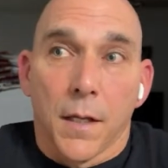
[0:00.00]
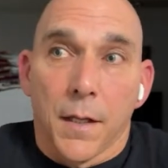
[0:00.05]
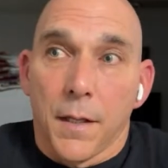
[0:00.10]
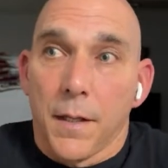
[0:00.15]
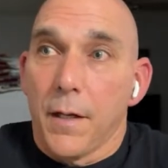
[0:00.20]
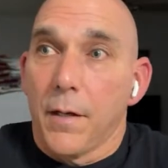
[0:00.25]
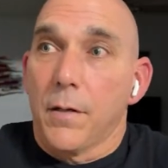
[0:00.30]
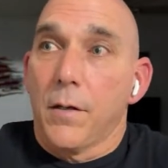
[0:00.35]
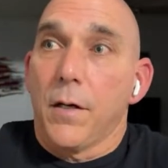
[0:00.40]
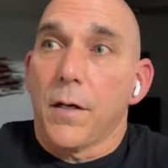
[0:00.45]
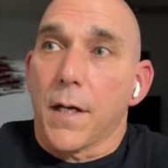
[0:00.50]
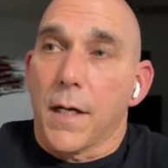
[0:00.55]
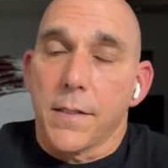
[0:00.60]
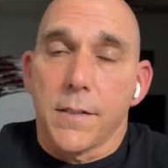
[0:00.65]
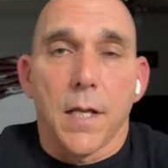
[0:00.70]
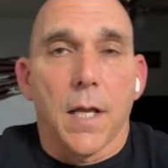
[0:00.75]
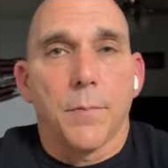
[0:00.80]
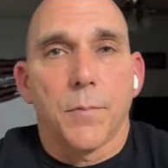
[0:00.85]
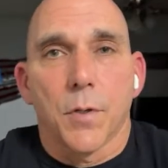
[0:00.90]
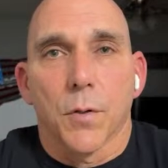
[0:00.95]
Here, look, I
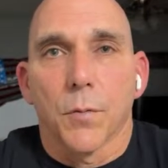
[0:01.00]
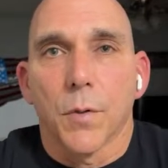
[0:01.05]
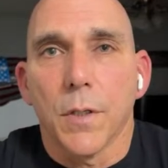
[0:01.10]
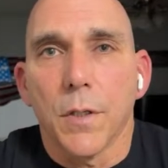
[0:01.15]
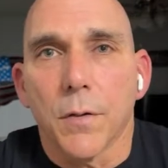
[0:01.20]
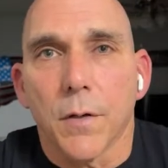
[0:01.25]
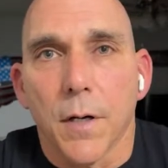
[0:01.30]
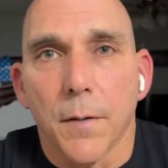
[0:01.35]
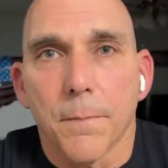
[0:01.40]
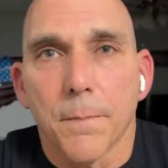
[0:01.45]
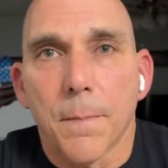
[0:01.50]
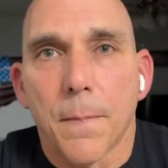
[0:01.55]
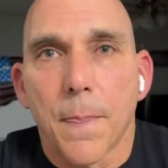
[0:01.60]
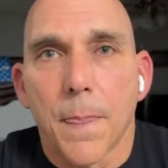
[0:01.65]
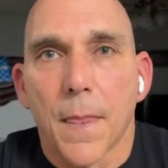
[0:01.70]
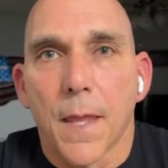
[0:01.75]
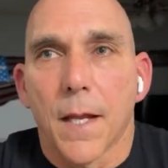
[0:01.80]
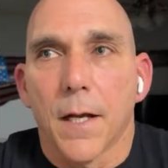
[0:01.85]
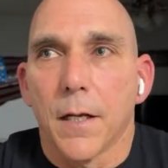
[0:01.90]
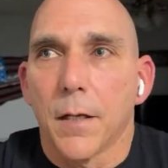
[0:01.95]
taped your window up.
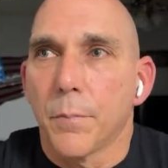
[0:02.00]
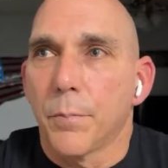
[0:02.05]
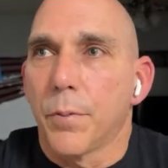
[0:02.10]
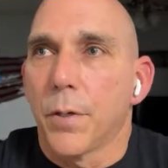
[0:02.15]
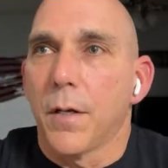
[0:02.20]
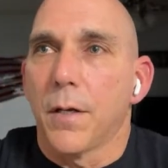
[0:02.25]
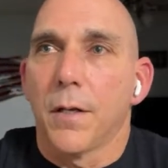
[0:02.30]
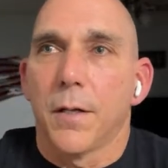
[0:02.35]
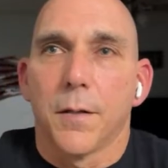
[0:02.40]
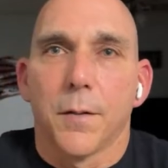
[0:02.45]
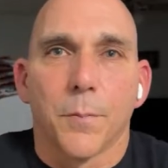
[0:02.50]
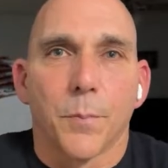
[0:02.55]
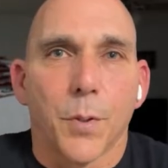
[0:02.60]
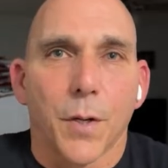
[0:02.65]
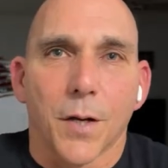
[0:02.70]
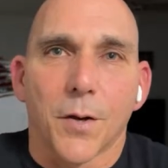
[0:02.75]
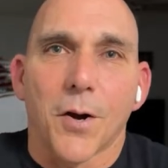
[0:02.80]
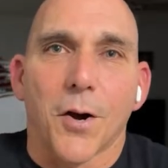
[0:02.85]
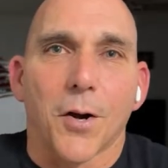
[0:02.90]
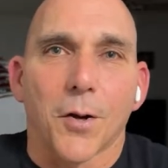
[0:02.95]
And he put
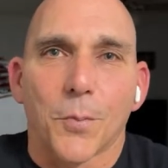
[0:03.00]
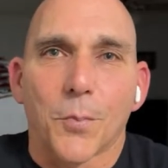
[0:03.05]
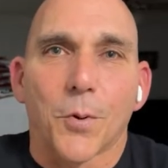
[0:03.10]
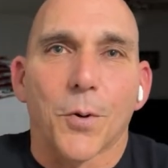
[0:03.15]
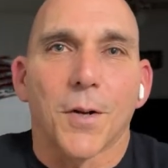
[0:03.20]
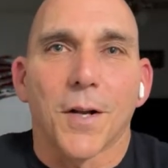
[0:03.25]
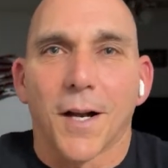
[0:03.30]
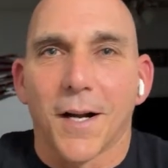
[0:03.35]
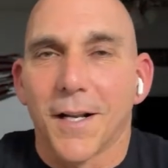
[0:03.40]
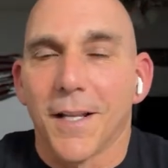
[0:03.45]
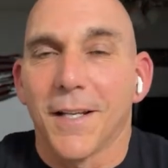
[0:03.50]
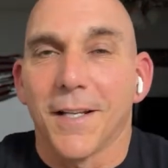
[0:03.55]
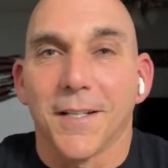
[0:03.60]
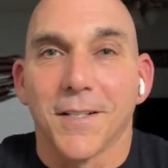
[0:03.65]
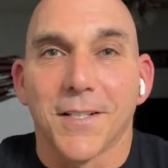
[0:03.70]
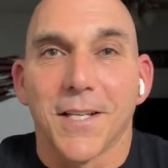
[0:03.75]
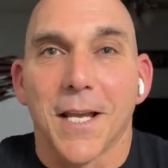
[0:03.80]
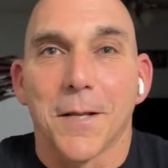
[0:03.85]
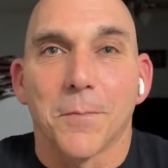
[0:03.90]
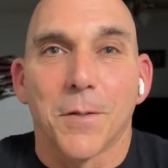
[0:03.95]
cardboard on it and
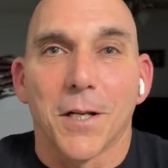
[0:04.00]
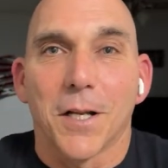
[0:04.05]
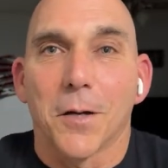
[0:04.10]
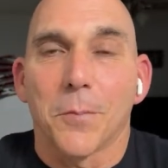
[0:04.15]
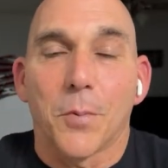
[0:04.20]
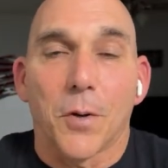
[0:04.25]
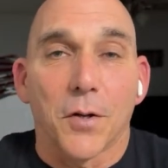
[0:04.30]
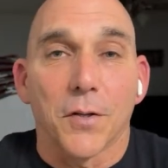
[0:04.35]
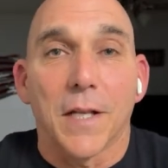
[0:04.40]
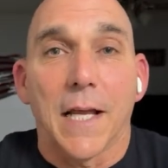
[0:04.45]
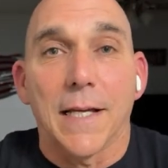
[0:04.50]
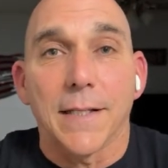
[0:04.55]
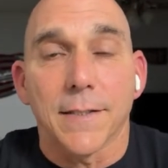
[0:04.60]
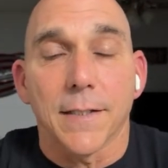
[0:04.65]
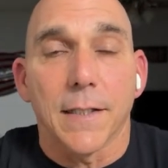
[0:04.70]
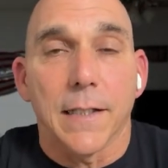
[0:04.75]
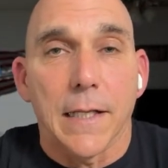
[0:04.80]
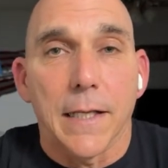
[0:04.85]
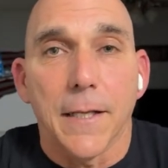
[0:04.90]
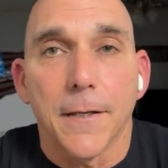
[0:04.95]
taped it up all nice
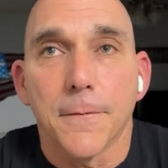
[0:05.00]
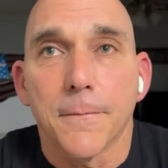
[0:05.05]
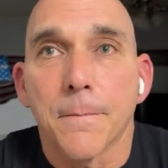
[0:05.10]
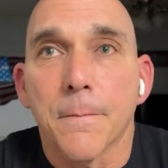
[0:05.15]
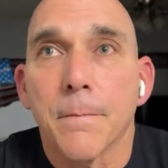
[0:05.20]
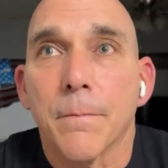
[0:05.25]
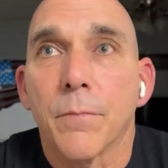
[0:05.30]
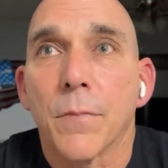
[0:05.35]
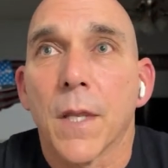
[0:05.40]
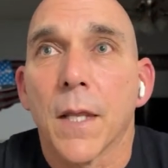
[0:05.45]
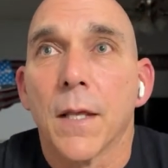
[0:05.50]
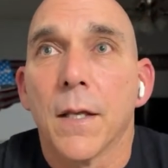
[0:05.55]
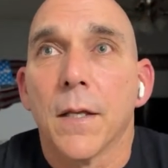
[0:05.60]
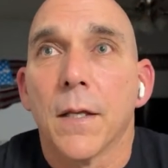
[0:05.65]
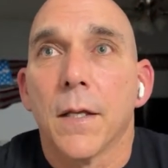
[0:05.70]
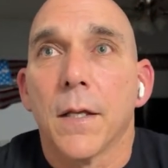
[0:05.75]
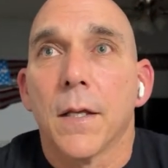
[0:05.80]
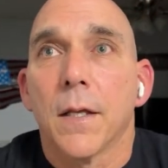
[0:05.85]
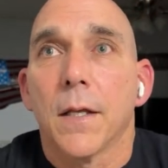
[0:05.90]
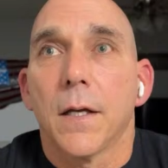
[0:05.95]
and neat.
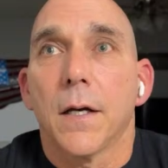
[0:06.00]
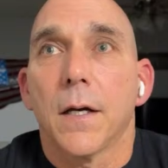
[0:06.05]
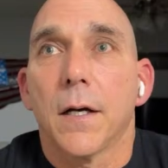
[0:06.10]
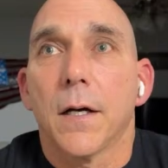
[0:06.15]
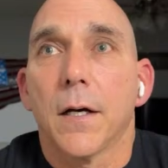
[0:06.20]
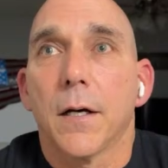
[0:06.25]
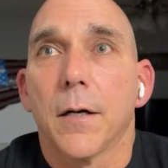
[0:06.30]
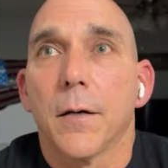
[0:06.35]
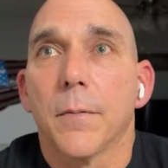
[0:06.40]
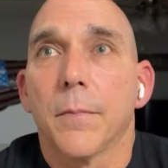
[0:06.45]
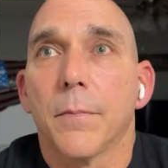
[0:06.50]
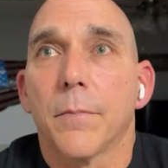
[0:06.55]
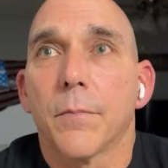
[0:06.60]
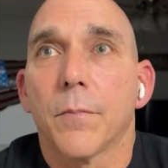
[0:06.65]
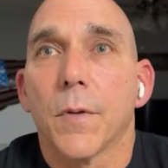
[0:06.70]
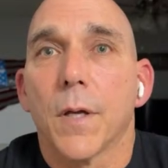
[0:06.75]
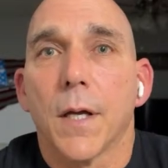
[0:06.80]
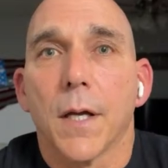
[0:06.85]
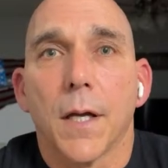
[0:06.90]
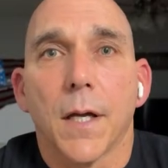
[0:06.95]
And
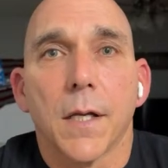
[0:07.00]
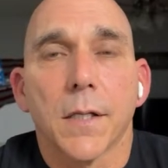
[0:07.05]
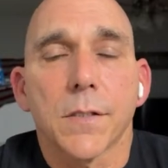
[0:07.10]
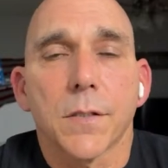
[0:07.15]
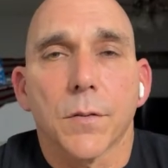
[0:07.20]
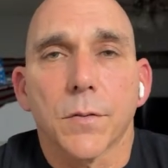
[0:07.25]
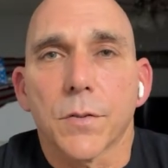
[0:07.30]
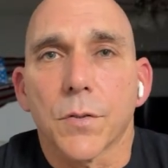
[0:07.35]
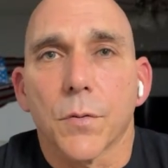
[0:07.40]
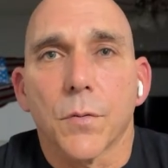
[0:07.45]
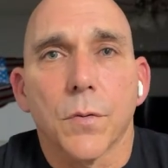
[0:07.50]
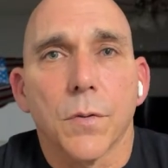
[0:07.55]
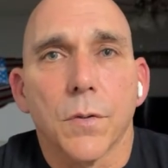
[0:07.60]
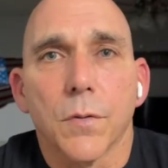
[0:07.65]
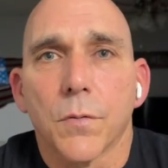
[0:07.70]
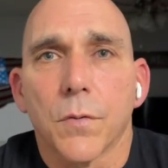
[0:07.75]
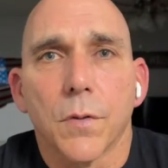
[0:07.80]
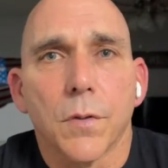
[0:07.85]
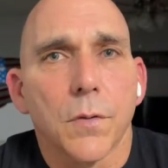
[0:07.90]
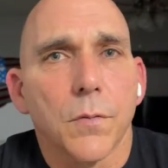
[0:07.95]
so
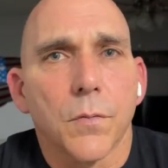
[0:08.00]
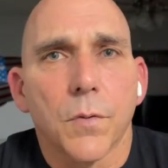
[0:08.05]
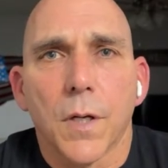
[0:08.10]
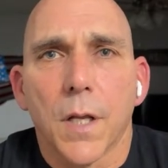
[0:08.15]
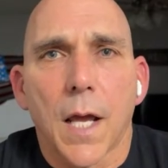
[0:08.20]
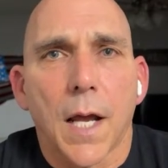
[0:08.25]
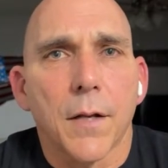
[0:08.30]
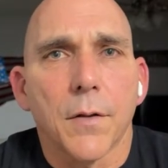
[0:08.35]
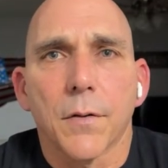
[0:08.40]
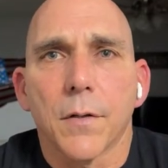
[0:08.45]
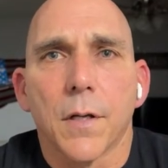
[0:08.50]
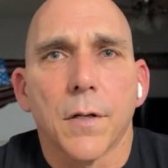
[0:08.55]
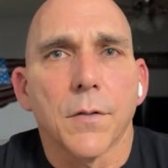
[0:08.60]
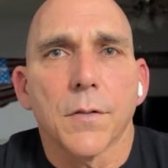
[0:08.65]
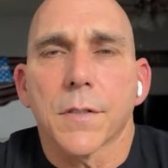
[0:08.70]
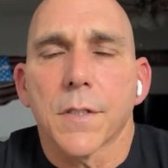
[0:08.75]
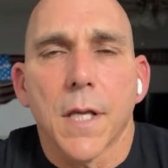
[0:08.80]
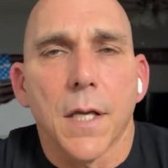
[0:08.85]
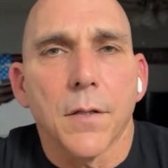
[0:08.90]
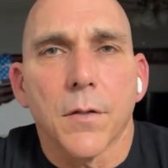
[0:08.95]
what I don't
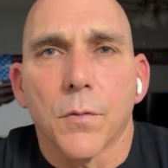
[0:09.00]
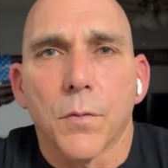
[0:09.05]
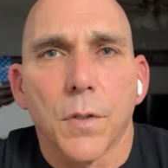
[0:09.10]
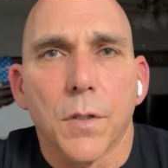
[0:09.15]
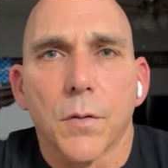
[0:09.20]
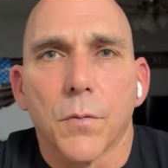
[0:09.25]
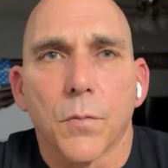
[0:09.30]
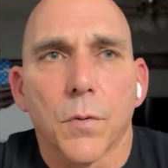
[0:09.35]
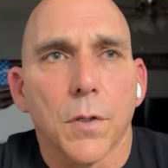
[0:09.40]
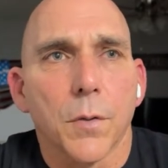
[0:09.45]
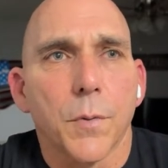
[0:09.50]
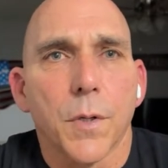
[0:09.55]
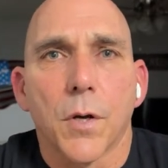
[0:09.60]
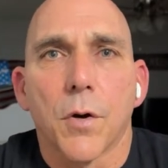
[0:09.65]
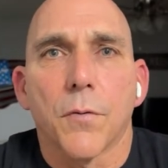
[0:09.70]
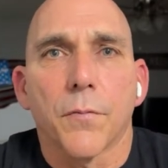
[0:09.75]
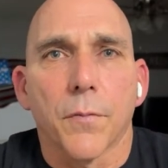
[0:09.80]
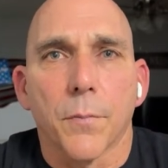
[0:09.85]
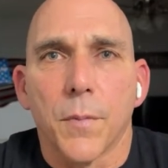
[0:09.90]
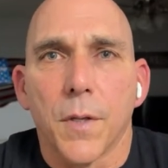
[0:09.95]
understand though, where do we
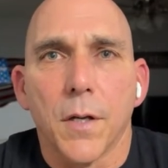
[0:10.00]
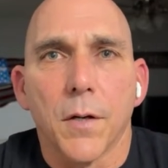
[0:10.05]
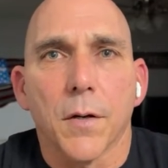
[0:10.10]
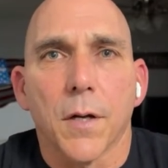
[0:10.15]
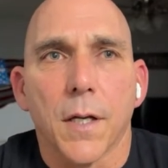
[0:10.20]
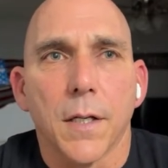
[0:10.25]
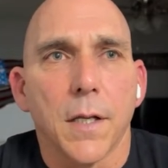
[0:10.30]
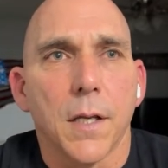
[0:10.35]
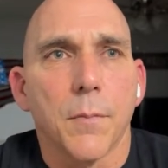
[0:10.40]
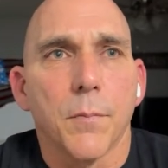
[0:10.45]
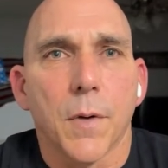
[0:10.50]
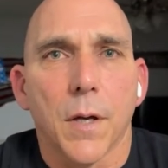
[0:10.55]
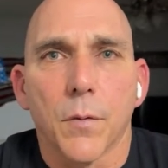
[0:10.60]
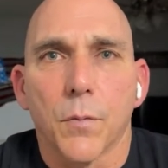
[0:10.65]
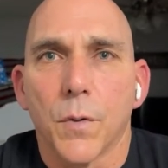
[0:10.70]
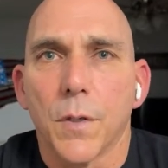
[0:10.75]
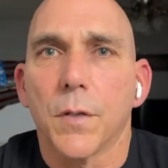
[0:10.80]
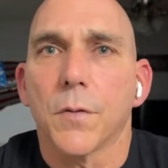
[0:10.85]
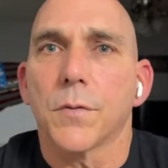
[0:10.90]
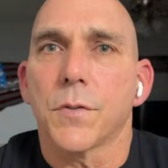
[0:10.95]
go from here? I need my
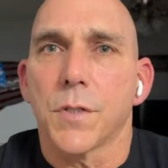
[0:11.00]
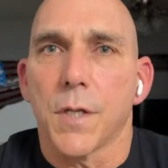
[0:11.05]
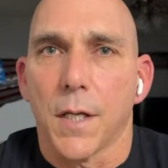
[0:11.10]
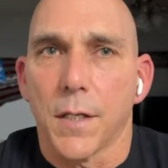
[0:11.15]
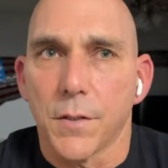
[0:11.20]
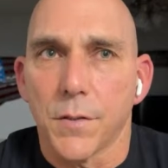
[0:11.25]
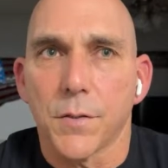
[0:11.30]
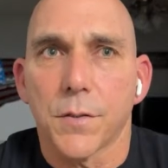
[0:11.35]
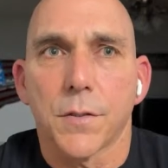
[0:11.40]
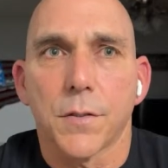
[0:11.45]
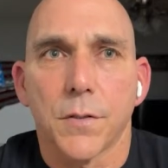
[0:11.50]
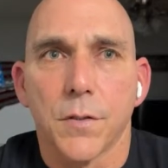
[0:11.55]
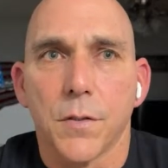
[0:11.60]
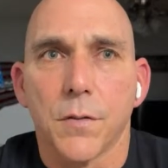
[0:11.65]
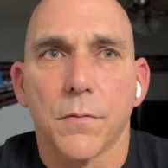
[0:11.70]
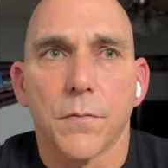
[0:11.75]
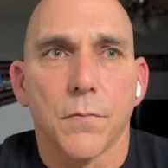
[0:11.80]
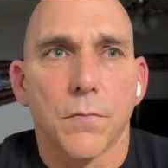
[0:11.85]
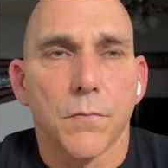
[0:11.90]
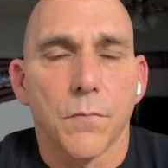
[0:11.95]
window changed.
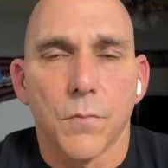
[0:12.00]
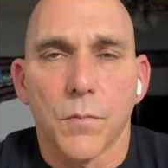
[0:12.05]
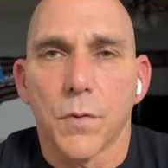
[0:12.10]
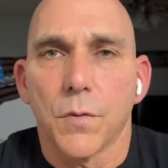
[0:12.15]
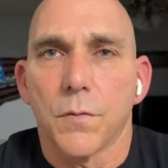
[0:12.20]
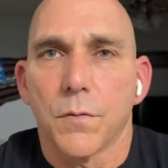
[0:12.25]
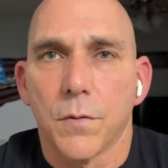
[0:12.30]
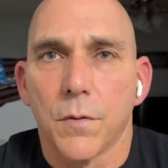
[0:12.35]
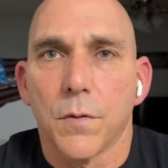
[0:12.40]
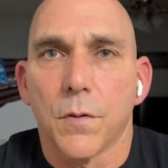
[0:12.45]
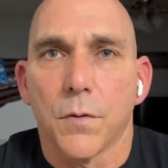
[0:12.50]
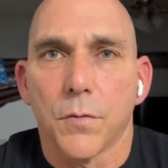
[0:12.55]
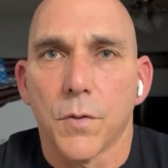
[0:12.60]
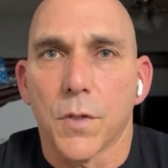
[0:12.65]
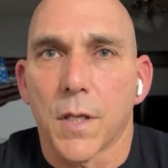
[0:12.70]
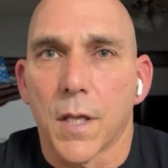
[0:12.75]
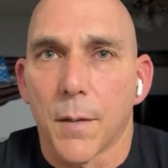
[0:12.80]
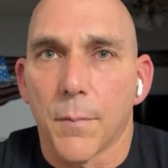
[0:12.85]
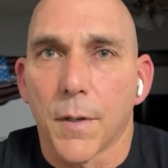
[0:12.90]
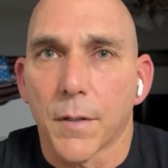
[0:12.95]
You
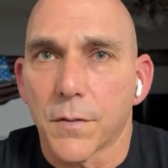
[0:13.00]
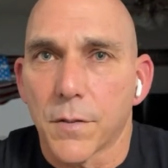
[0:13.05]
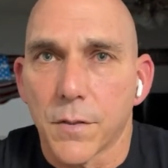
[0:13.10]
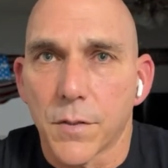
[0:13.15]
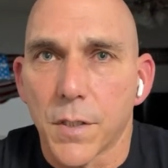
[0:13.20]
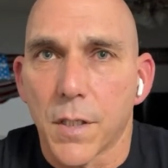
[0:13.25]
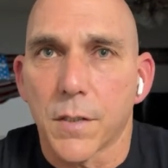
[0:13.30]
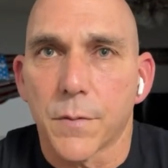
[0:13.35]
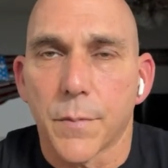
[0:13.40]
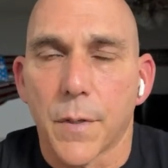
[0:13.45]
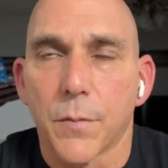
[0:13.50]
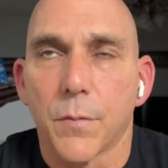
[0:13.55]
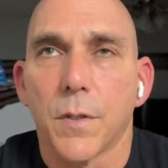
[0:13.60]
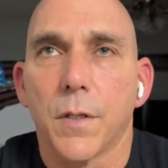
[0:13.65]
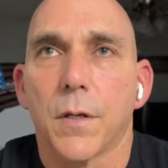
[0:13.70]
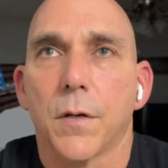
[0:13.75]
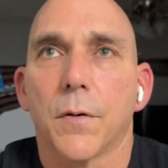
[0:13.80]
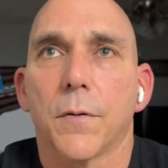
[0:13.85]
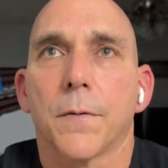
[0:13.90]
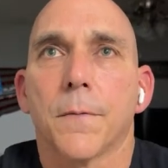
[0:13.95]
came out to change my
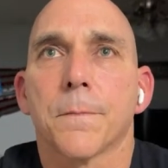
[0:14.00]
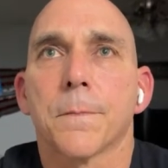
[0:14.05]
window.